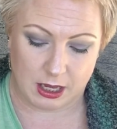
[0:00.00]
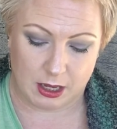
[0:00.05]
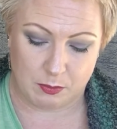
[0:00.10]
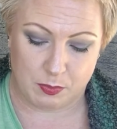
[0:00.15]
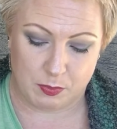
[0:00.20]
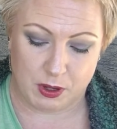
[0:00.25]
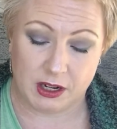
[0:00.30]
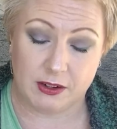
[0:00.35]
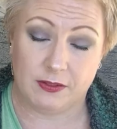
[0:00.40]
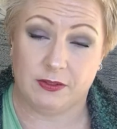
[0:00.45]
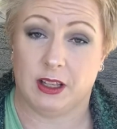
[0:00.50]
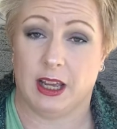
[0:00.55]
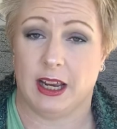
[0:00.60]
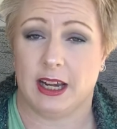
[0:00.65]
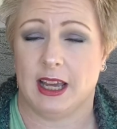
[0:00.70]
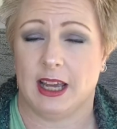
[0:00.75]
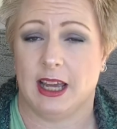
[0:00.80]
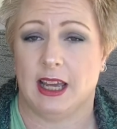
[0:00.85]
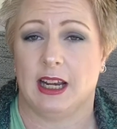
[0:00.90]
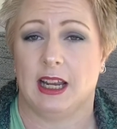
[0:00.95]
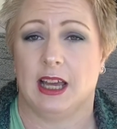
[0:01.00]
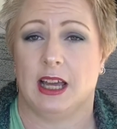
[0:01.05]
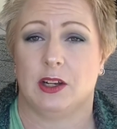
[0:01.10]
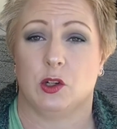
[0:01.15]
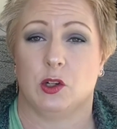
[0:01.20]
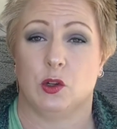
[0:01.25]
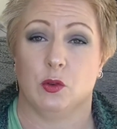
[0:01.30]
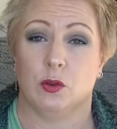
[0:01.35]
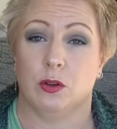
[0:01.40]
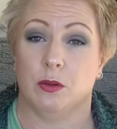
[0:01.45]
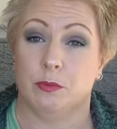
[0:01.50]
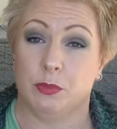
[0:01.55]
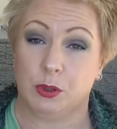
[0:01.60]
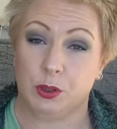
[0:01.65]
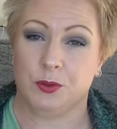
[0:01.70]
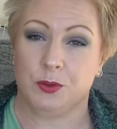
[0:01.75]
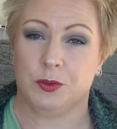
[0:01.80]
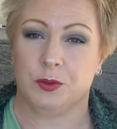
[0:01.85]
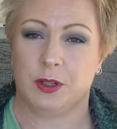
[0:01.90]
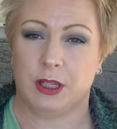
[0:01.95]
butterfly nail art or a
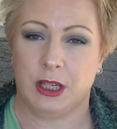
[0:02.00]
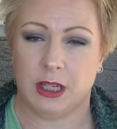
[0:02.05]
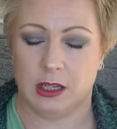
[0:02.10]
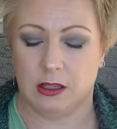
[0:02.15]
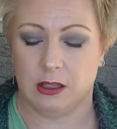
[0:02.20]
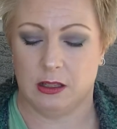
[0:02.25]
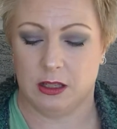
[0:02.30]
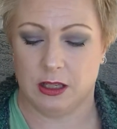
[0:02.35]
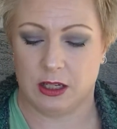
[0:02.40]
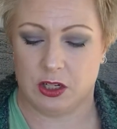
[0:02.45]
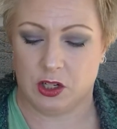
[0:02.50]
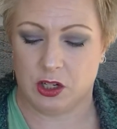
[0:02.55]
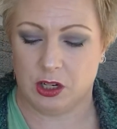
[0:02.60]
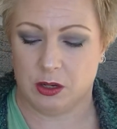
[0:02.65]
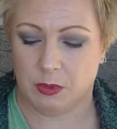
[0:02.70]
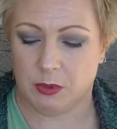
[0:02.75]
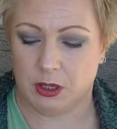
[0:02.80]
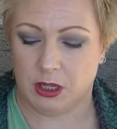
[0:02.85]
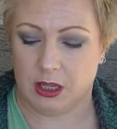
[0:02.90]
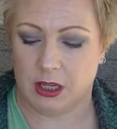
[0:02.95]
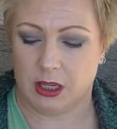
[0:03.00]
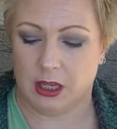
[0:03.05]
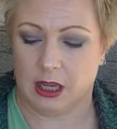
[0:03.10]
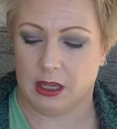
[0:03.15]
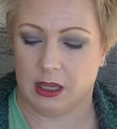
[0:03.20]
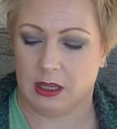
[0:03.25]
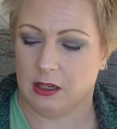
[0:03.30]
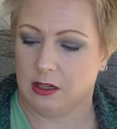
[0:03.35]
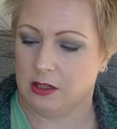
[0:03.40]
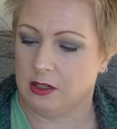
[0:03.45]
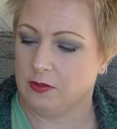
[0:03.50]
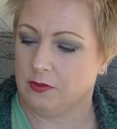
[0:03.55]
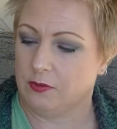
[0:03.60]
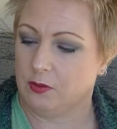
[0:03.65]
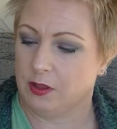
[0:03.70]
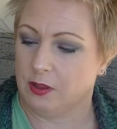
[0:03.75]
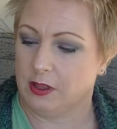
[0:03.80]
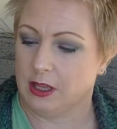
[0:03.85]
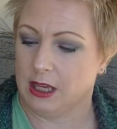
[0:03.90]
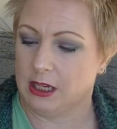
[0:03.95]
blue teal shimmer, and for
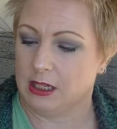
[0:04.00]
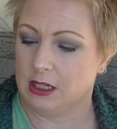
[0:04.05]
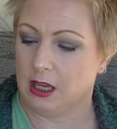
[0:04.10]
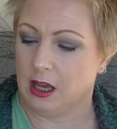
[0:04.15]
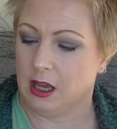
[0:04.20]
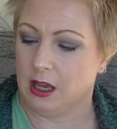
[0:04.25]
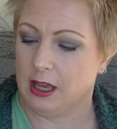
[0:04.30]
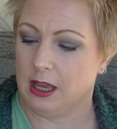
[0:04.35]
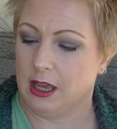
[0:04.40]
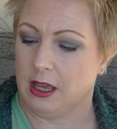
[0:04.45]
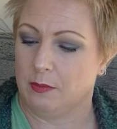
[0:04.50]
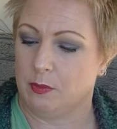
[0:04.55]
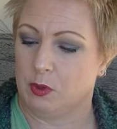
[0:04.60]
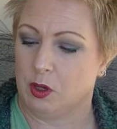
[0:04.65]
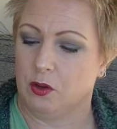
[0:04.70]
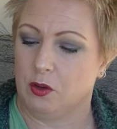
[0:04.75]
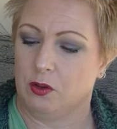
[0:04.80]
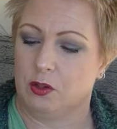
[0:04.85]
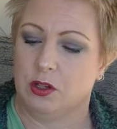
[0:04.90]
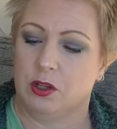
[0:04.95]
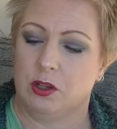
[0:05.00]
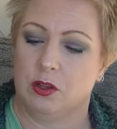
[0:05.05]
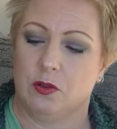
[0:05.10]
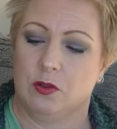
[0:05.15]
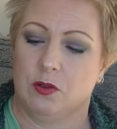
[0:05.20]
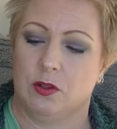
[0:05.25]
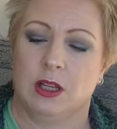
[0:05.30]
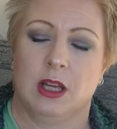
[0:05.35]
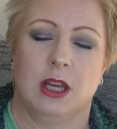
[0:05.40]
that I am going to use